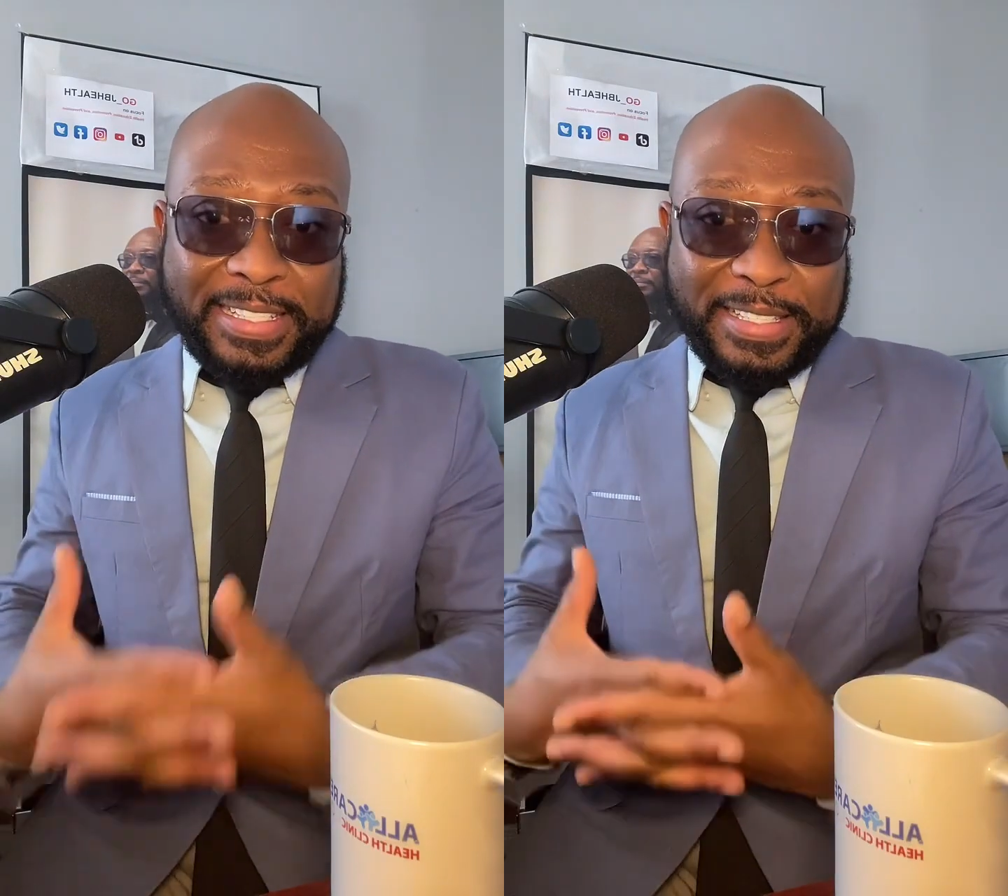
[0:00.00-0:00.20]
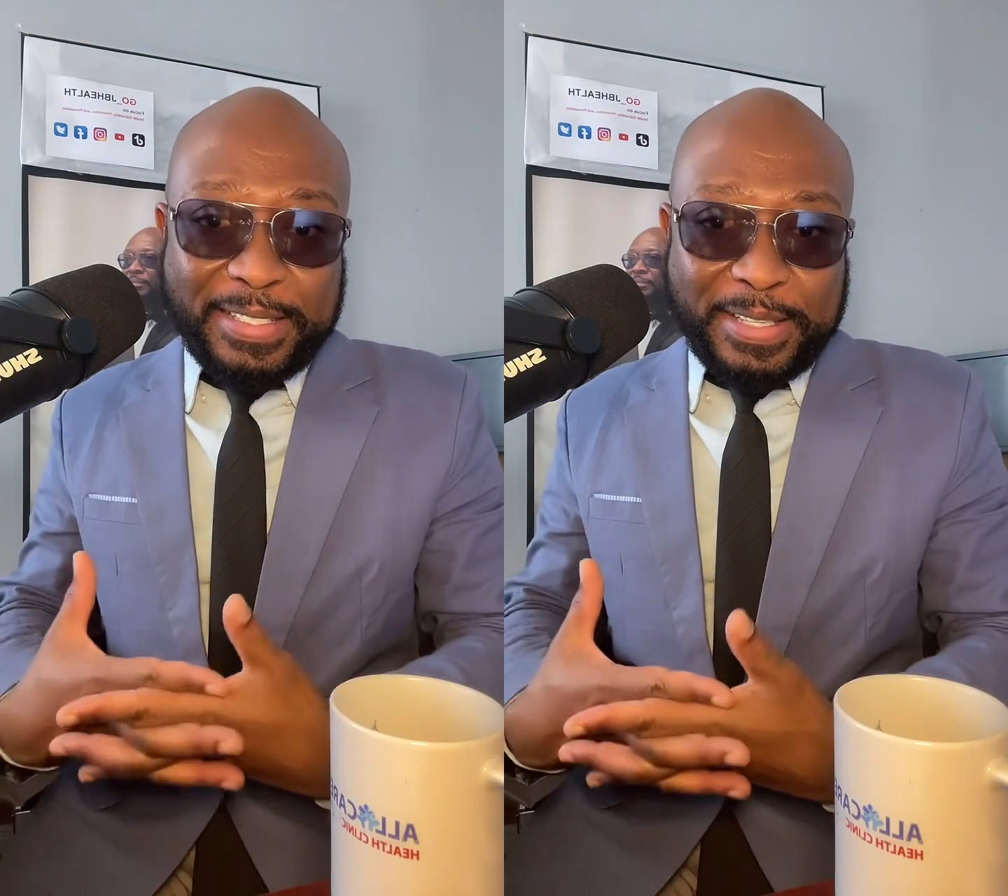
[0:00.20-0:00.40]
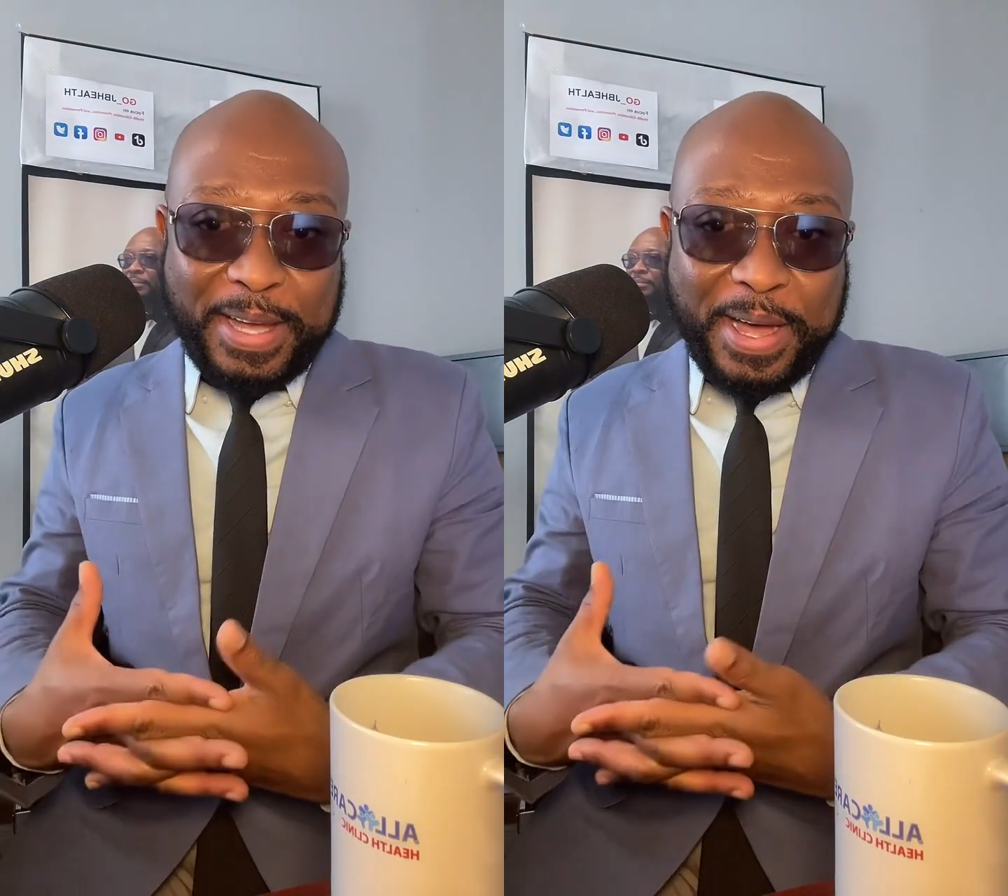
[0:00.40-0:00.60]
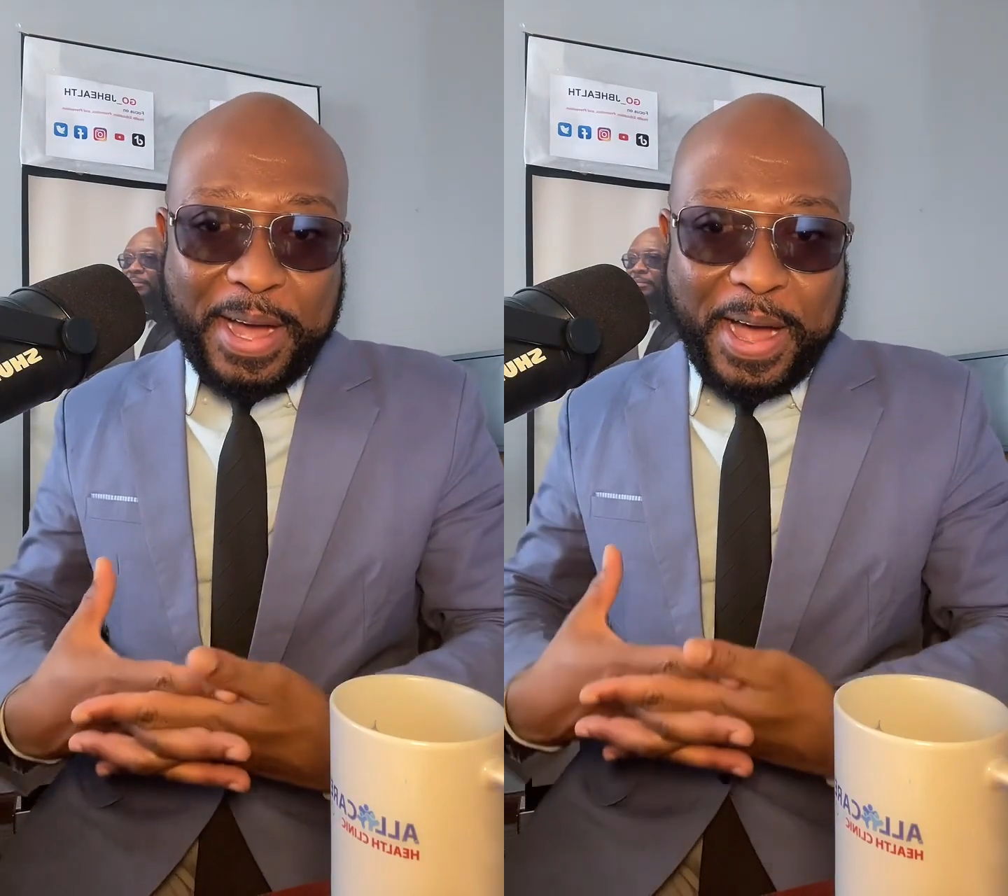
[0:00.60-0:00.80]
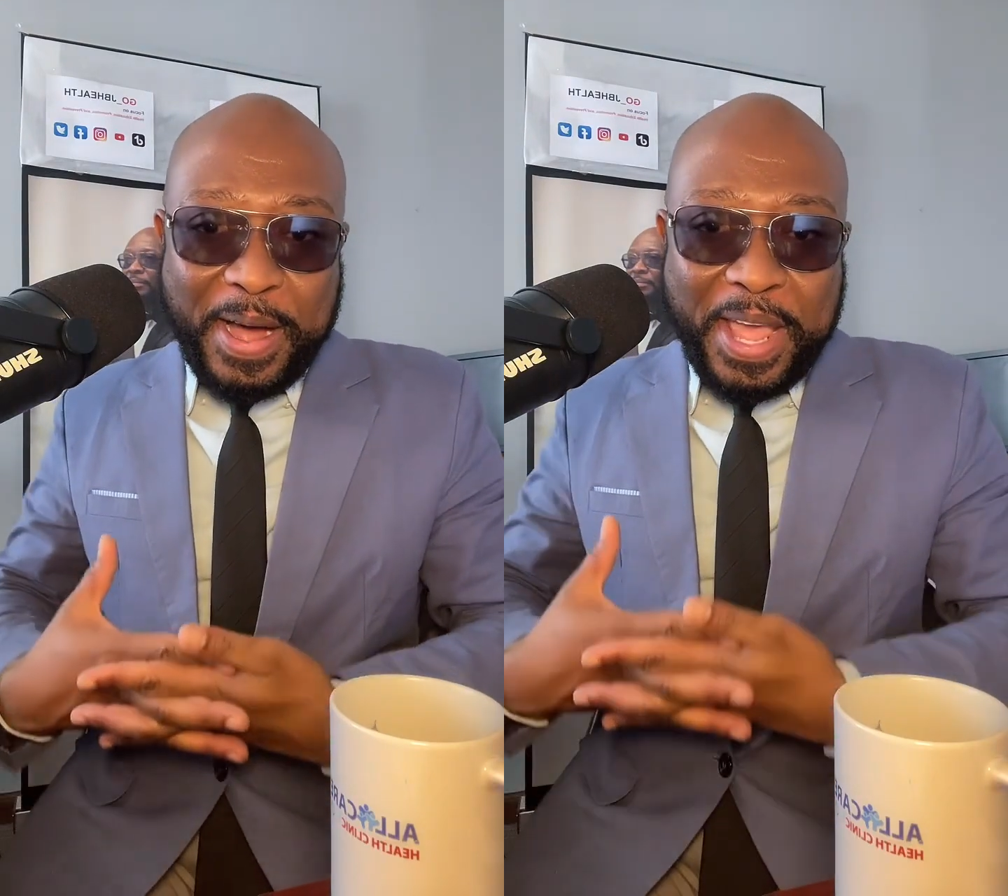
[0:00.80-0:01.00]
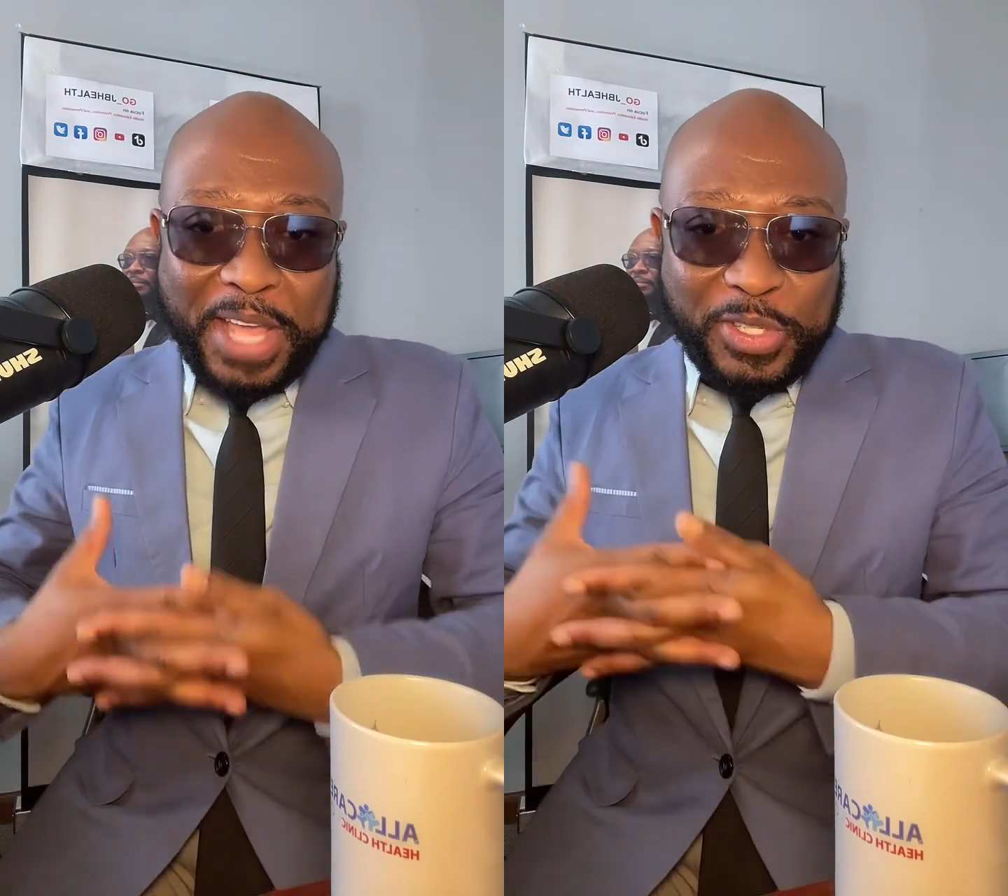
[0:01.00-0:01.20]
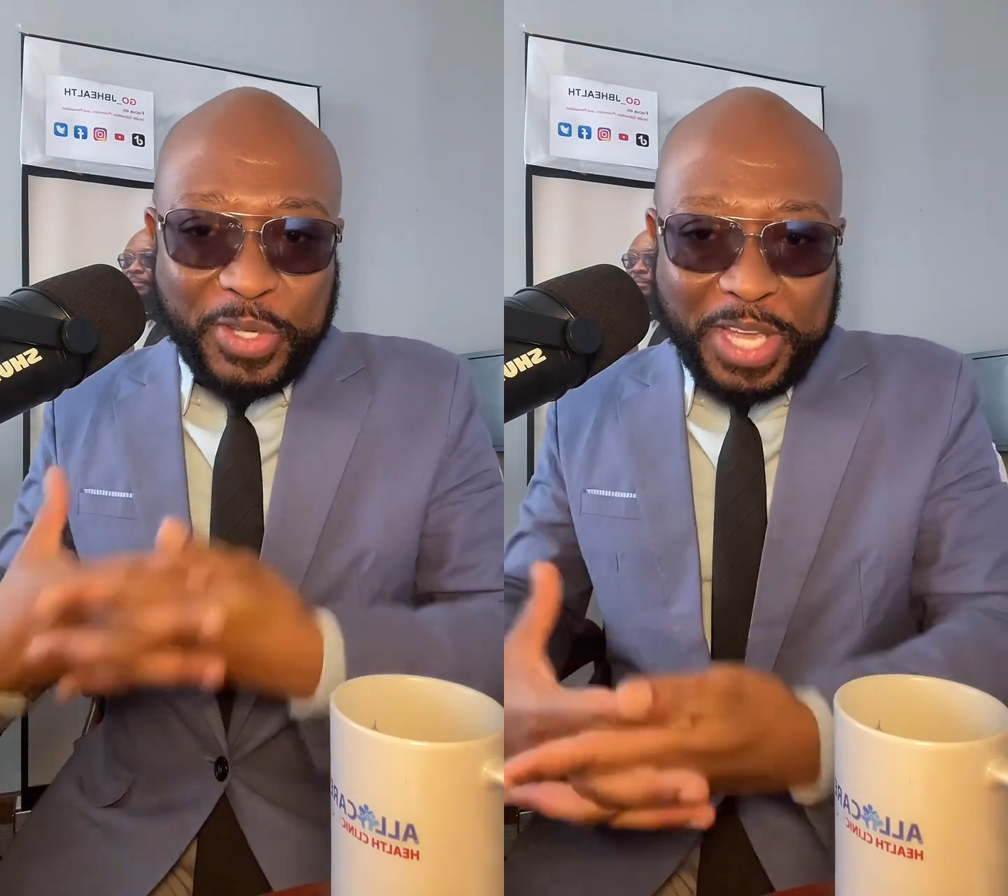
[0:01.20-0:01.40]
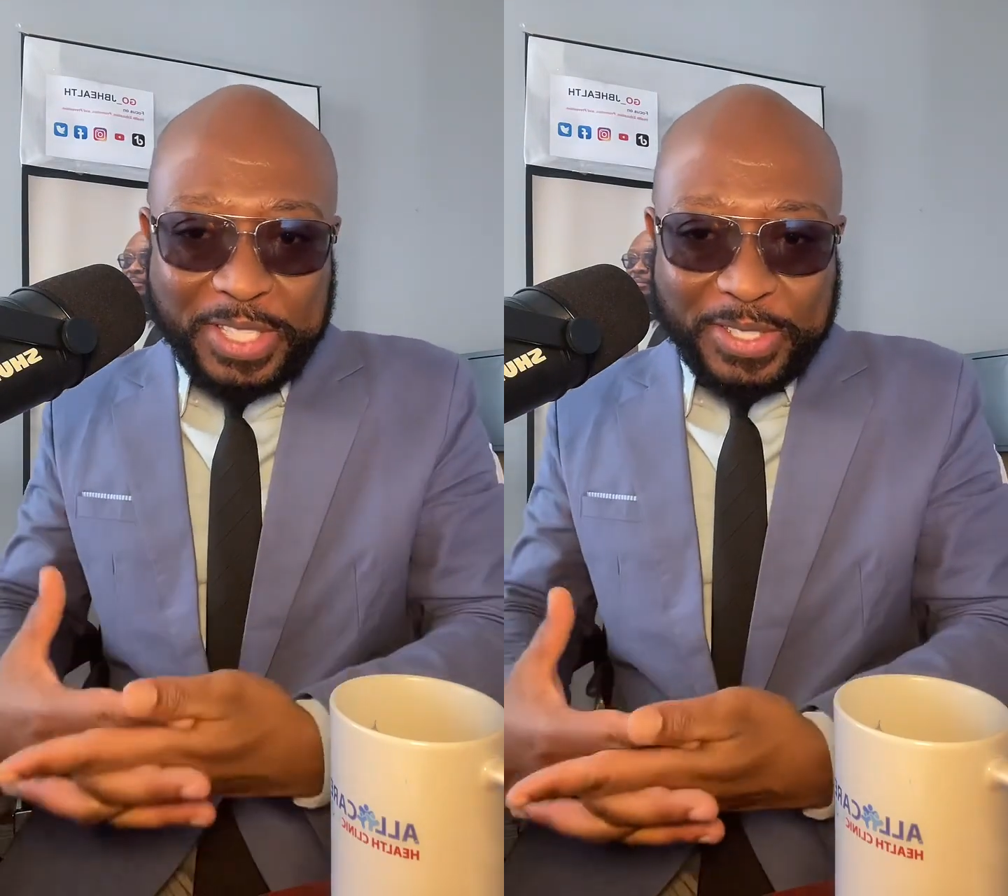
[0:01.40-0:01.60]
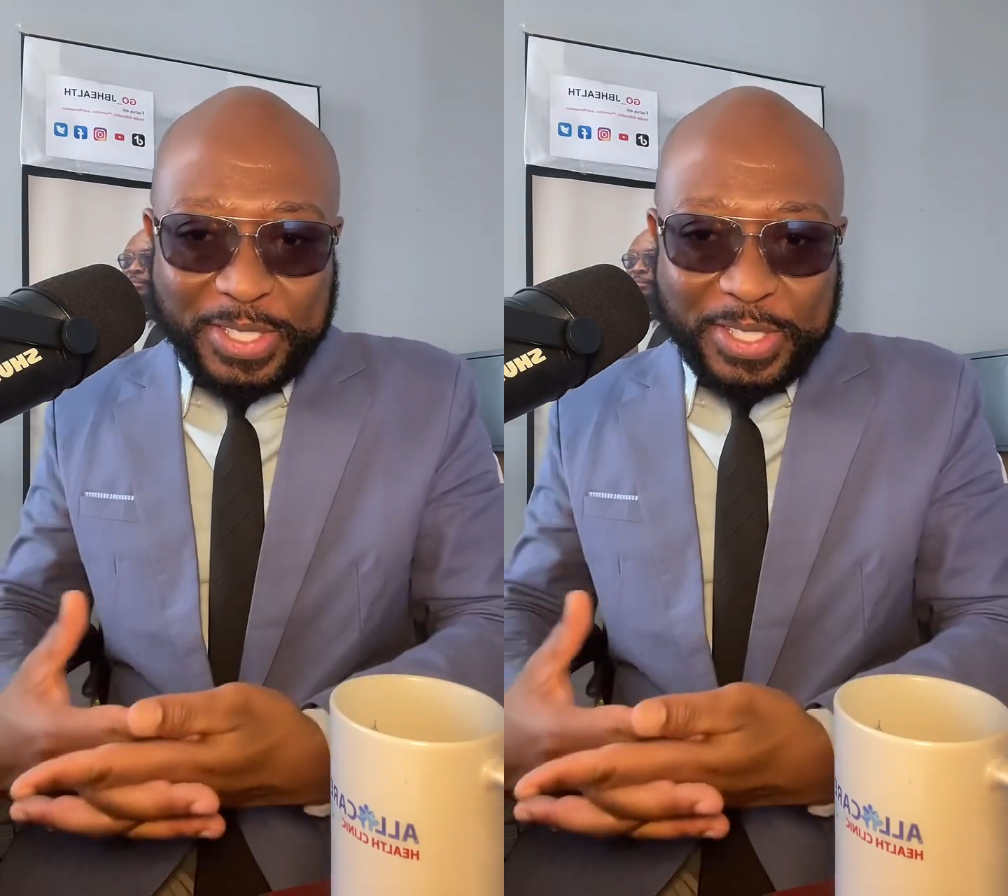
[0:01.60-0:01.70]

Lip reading: This is education.